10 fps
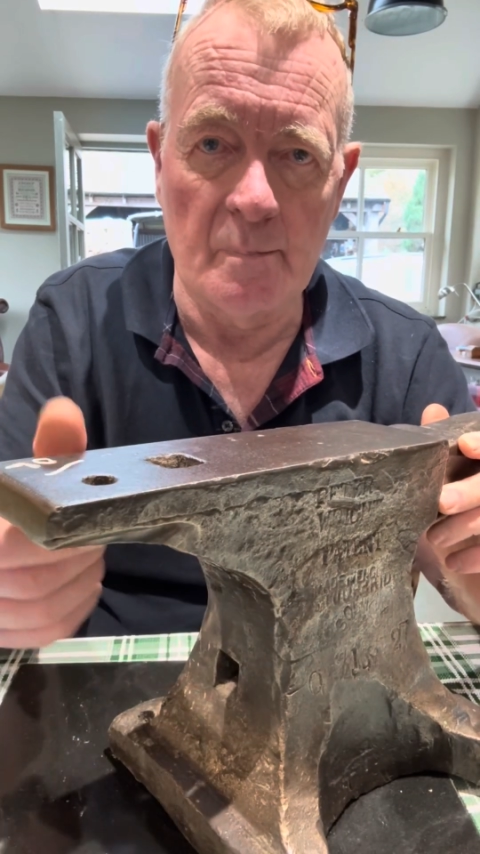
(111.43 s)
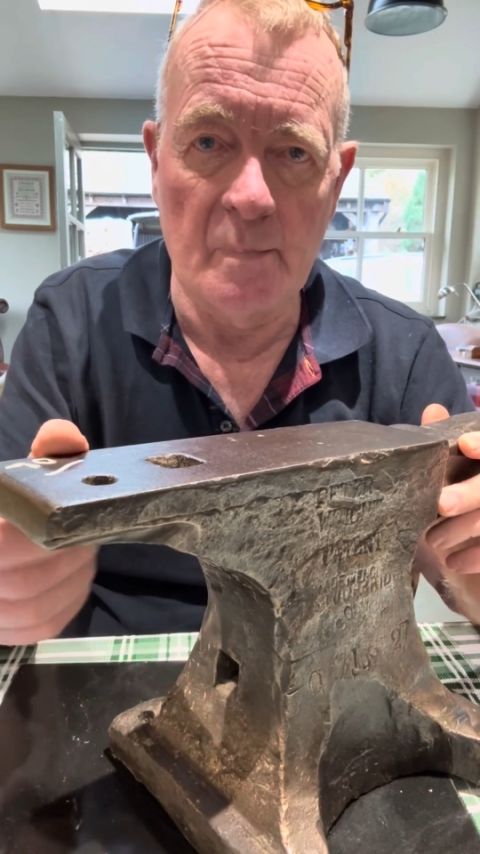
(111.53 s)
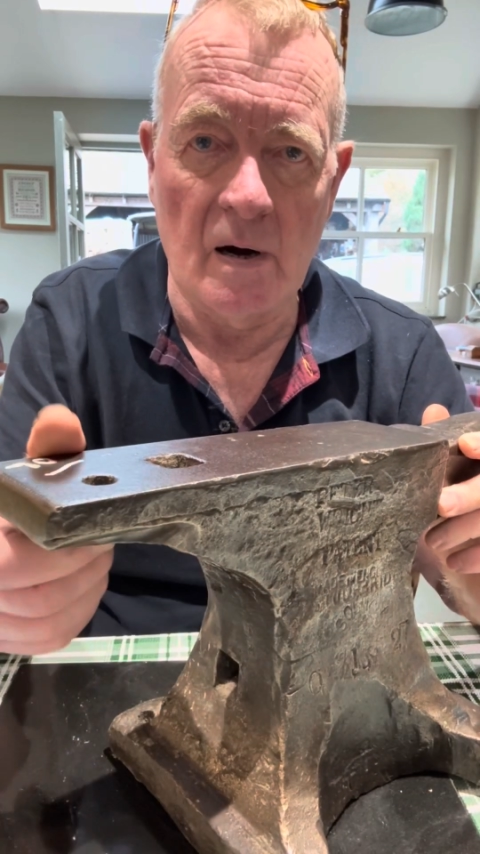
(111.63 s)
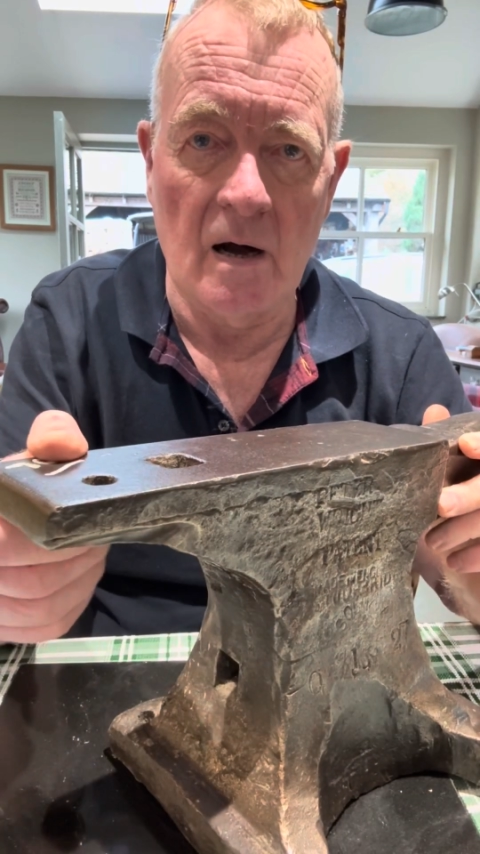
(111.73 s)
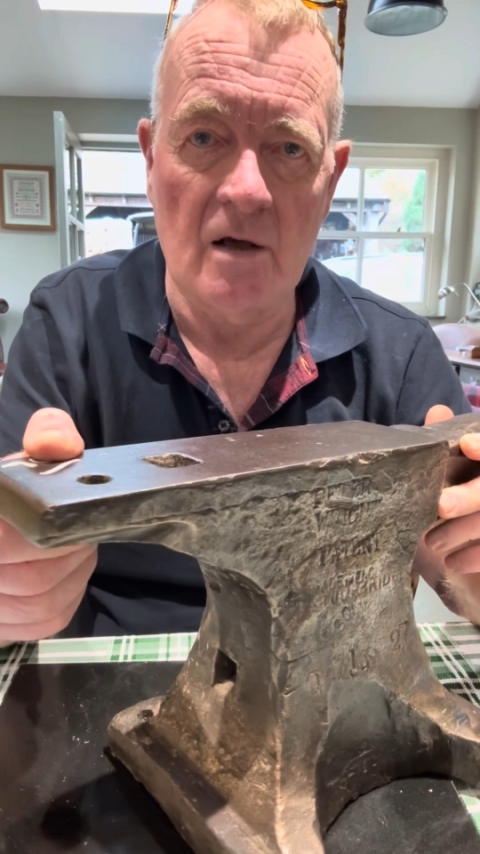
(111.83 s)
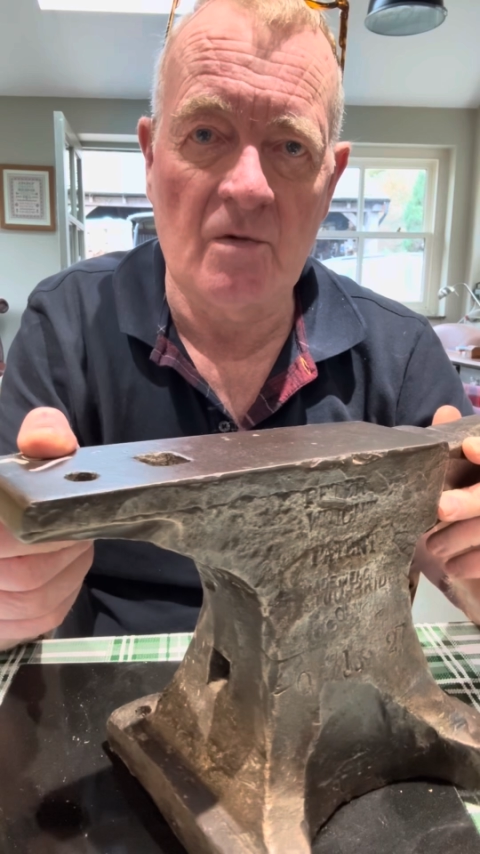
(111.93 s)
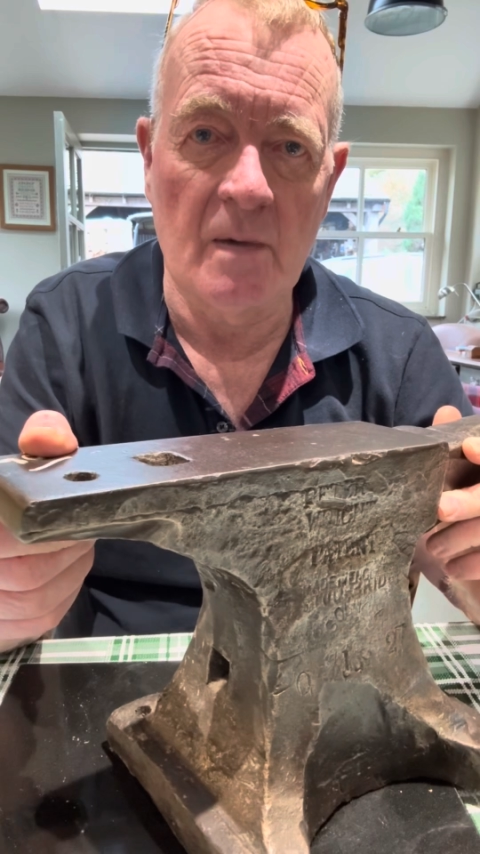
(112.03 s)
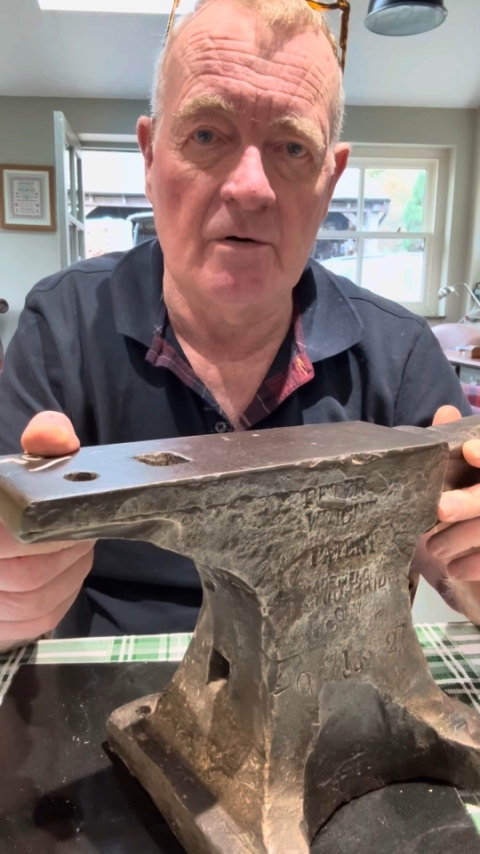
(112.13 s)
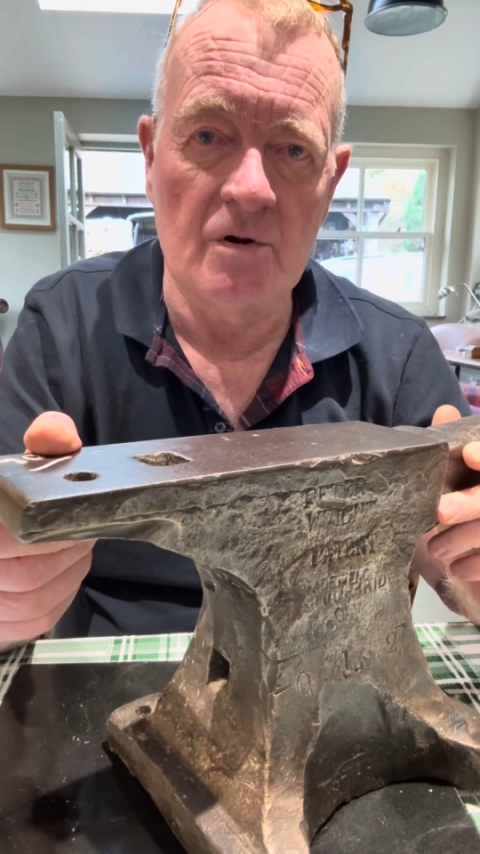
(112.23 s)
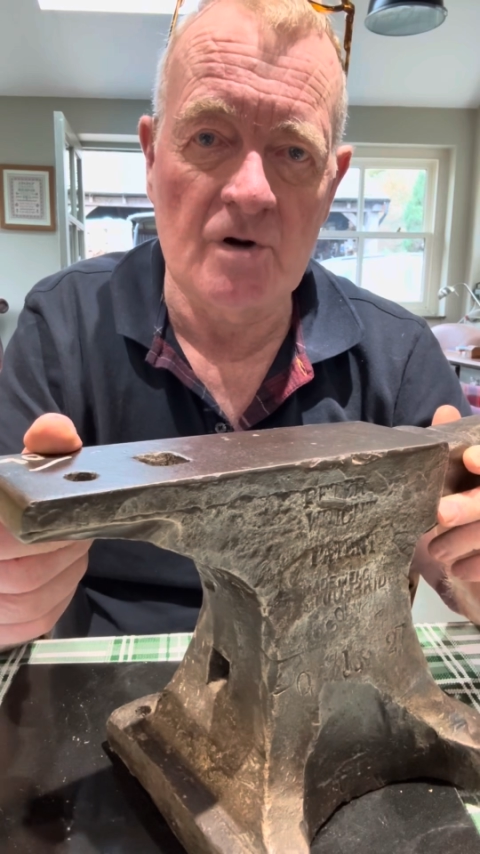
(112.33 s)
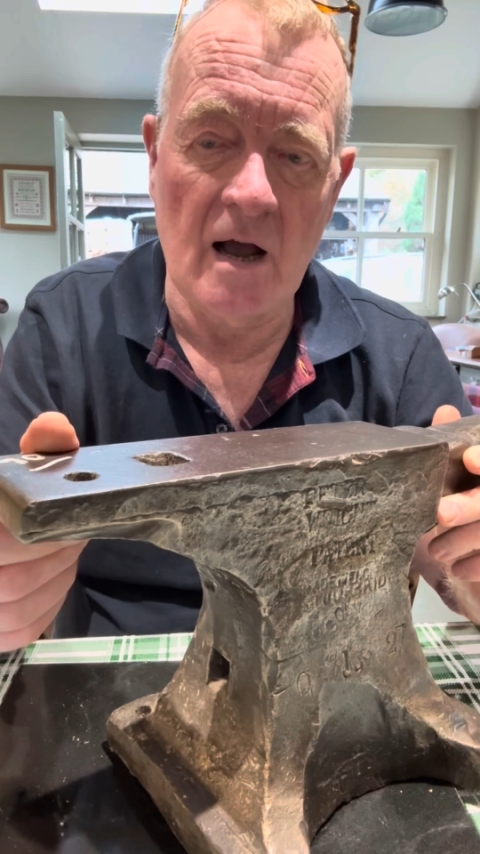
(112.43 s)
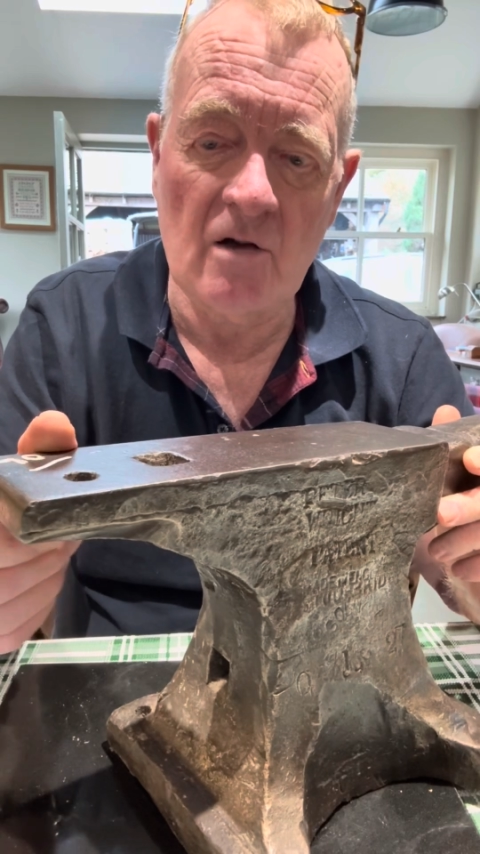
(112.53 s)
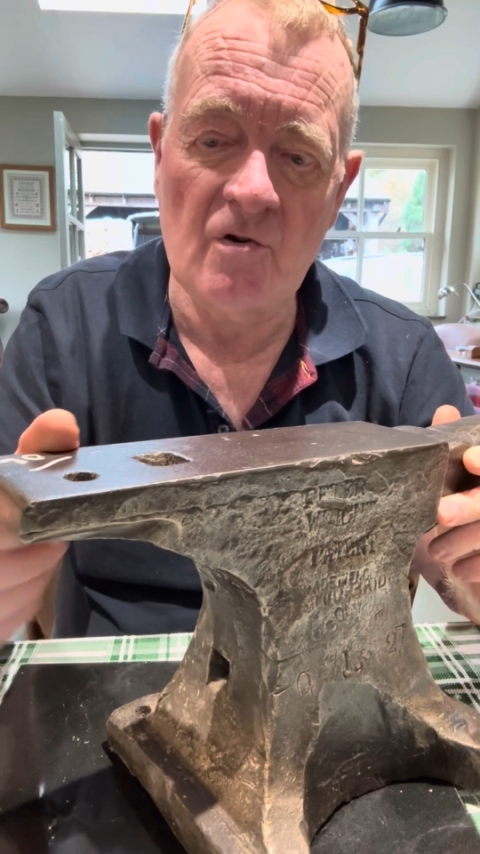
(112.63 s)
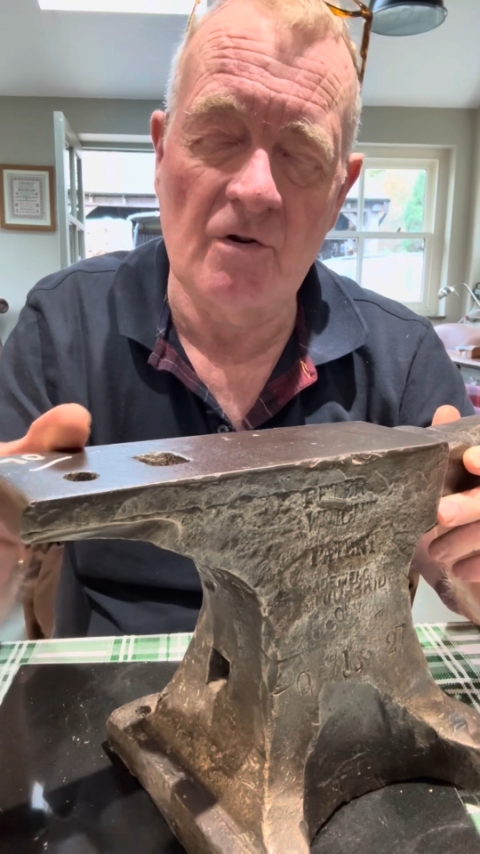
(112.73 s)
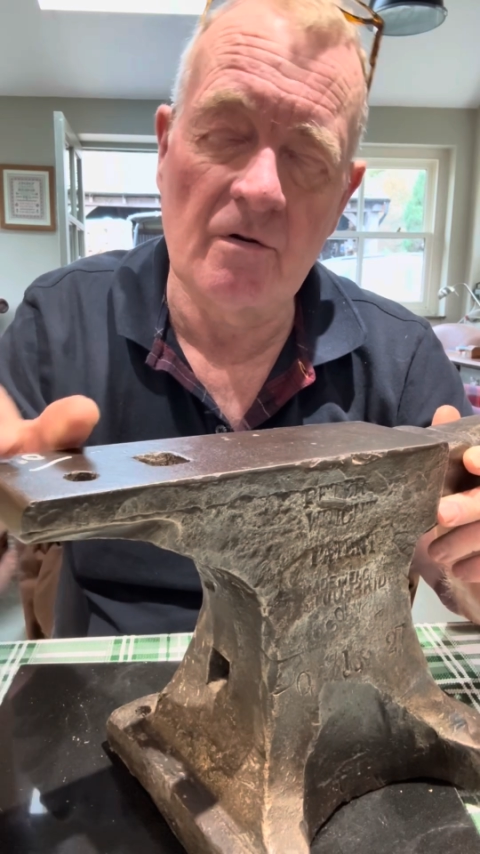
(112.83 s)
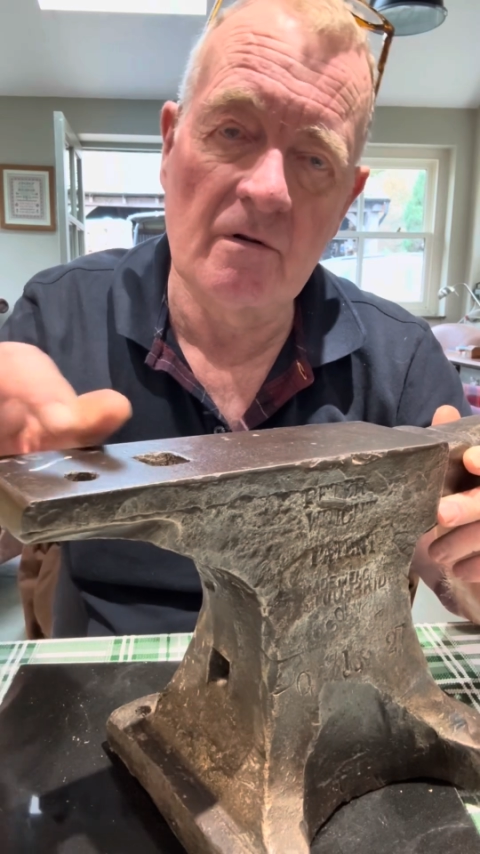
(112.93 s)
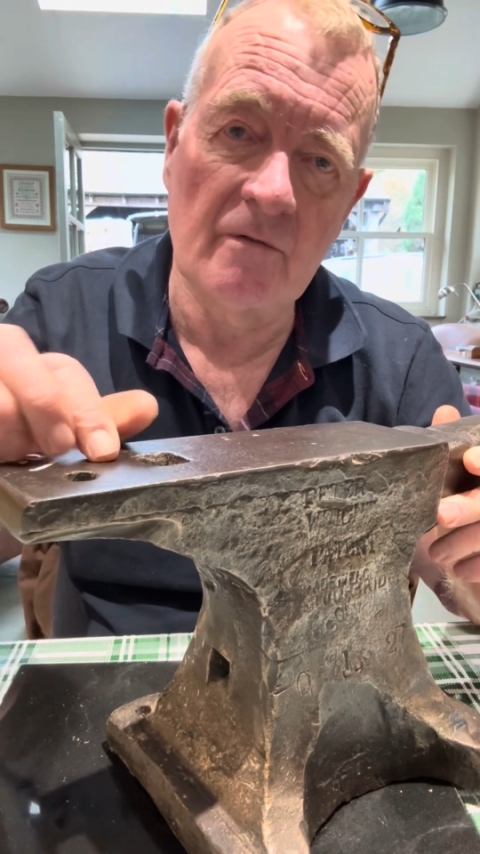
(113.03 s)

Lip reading: by Spear and Jackson